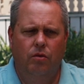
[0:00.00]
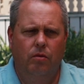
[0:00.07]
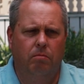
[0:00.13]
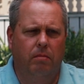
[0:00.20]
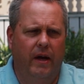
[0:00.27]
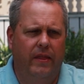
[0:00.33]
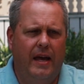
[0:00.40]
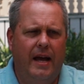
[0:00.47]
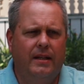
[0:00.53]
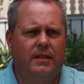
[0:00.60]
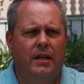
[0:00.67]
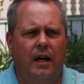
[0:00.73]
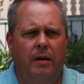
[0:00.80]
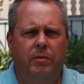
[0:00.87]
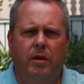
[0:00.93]
by that
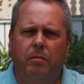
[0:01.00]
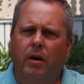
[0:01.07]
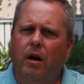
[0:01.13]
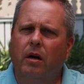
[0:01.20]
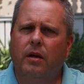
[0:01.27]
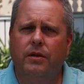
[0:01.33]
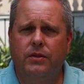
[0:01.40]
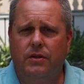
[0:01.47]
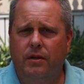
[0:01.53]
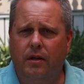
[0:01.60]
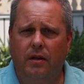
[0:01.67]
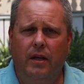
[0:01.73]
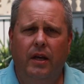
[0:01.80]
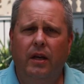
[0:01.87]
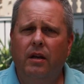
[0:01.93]
time the Americans had
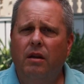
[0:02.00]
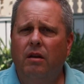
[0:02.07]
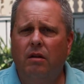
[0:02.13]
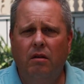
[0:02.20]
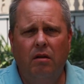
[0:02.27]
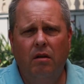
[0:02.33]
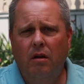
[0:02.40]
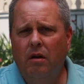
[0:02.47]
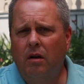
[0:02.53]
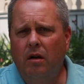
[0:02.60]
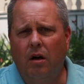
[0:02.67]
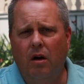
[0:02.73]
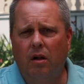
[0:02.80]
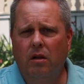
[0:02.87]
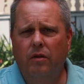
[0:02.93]
hidden
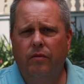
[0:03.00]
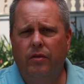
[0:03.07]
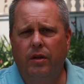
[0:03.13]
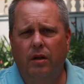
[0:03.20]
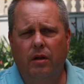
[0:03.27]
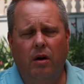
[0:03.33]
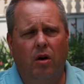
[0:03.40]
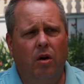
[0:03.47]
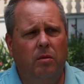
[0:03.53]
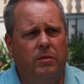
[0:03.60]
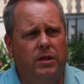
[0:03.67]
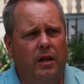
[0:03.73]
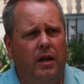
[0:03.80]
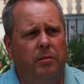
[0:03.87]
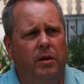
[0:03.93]
all of the arms
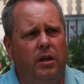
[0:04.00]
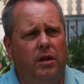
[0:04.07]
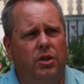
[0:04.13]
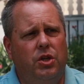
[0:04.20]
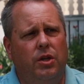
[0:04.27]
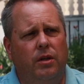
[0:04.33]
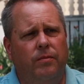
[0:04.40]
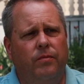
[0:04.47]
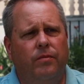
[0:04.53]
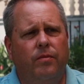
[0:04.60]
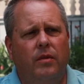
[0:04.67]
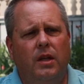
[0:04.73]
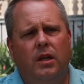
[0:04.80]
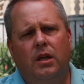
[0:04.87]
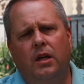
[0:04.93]
and ammunition,
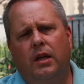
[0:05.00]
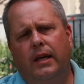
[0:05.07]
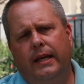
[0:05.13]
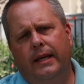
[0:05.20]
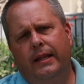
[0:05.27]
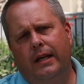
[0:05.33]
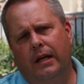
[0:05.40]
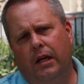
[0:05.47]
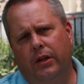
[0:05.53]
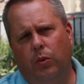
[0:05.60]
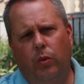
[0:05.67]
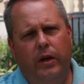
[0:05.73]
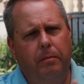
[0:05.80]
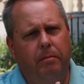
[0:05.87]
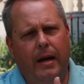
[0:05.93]
and then on the
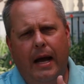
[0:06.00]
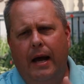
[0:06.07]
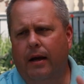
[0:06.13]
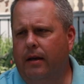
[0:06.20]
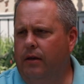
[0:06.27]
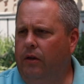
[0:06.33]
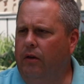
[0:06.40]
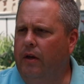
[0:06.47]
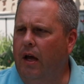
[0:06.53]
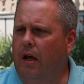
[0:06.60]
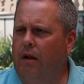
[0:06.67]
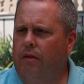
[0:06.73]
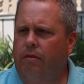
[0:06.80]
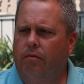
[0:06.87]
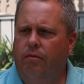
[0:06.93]
way back you got
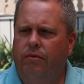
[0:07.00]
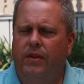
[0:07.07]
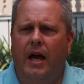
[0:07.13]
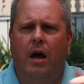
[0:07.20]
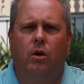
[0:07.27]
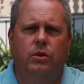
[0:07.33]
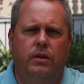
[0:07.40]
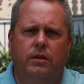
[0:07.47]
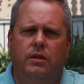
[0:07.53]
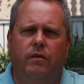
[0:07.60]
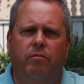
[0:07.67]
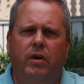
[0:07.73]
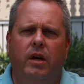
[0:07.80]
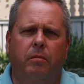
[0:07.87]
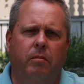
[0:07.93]
thousands of
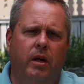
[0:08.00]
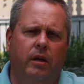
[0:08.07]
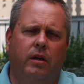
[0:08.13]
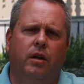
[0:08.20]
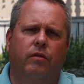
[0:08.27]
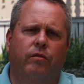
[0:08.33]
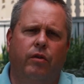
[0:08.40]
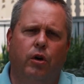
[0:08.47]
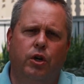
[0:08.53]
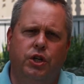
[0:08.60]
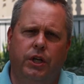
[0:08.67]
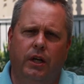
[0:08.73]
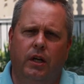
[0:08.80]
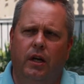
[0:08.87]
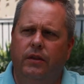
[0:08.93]
Minutemen
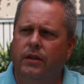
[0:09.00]
converging on